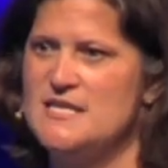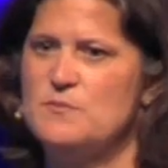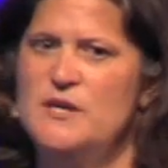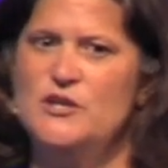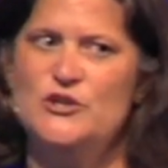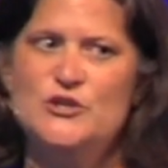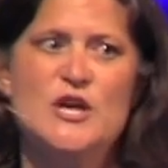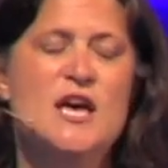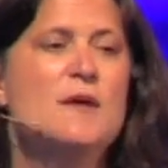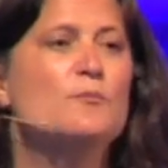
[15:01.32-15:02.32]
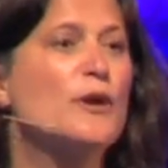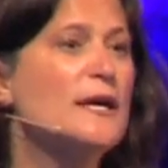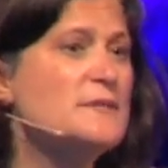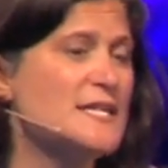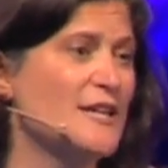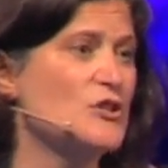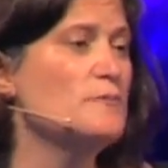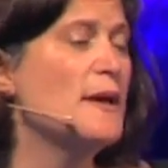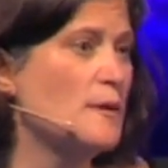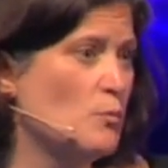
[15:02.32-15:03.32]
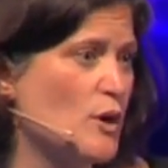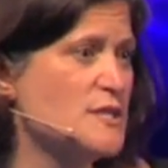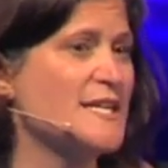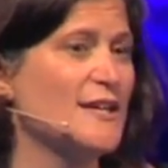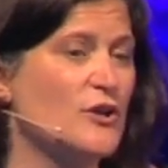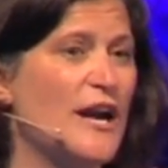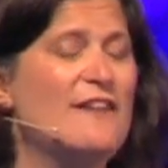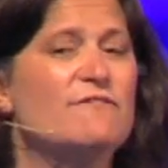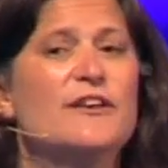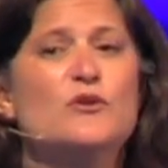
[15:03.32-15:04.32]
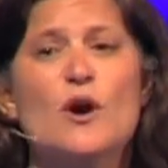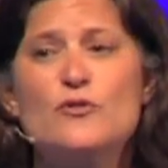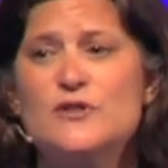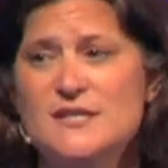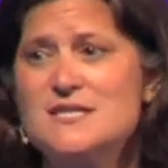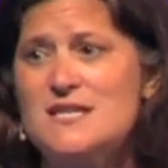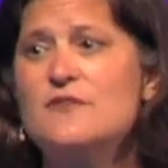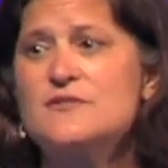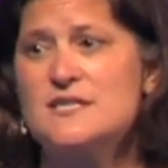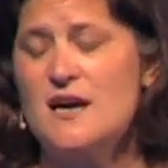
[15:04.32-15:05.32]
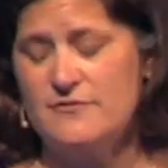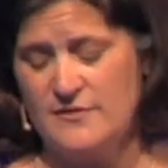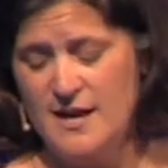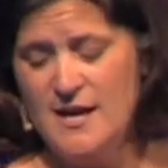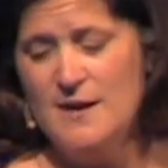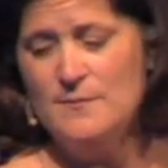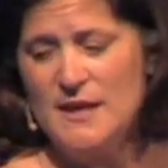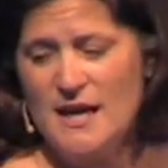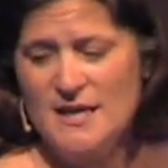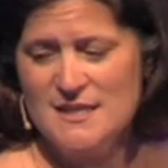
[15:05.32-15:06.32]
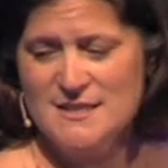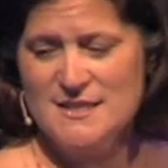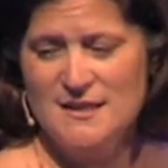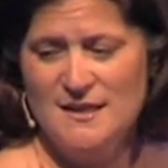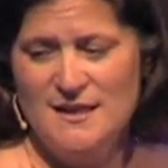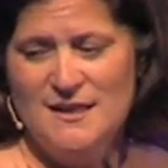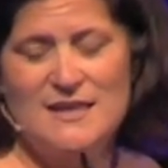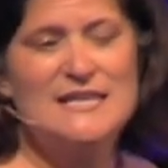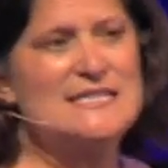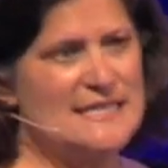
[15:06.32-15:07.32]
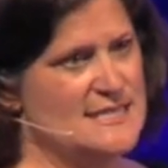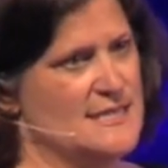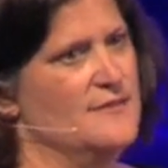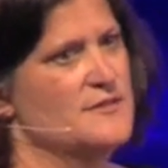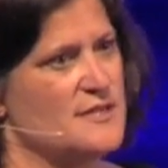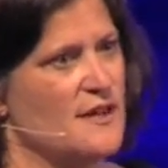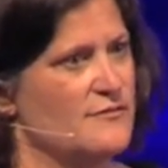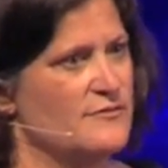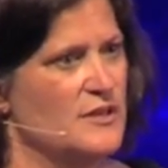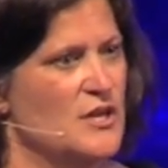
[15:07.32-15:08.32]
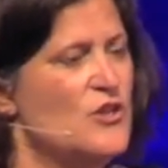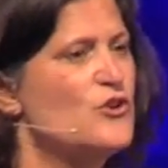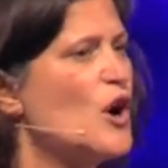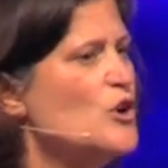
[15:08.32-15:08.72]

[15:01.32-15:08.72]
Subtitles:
as peers, bring them together, make them work together, and figure out this tough stuff. Because this is tough stuff. There